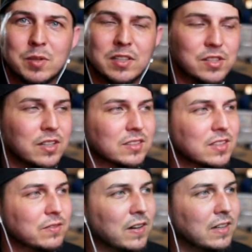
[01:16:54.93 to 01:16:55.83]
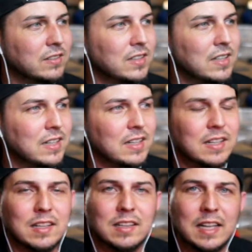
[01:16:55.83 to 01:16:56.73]
at the GLC files,
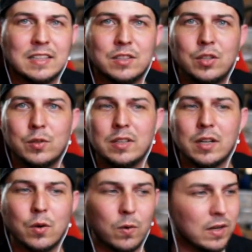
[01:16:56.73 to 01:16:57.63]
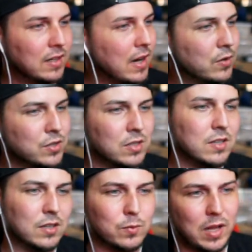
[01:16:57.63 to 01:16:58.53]
let's do it according to how it should
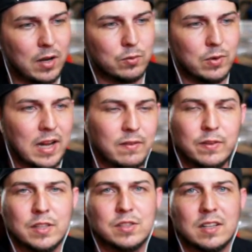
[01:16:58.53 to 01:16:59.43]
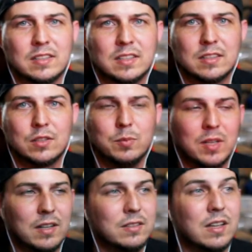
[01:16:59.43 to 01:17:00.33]
look. We got red for the Genesis coupe
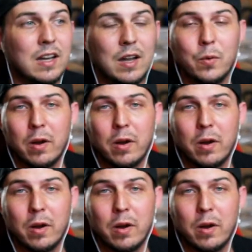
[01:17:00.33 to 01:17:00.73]
tails. We